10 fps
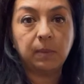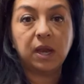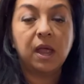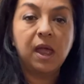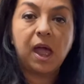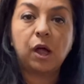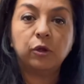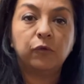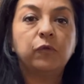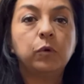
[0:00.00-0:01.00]
and how
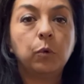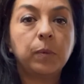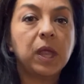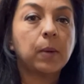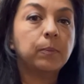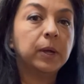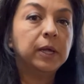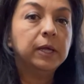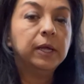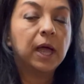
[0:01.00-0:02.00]
your food will be up
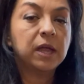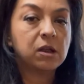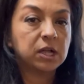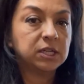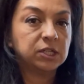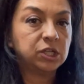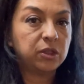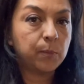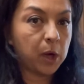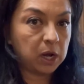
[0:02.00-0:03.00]
and not touching
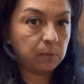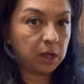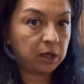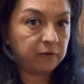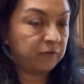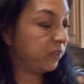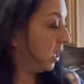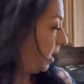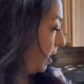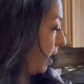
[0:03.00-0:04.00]
the bottom of the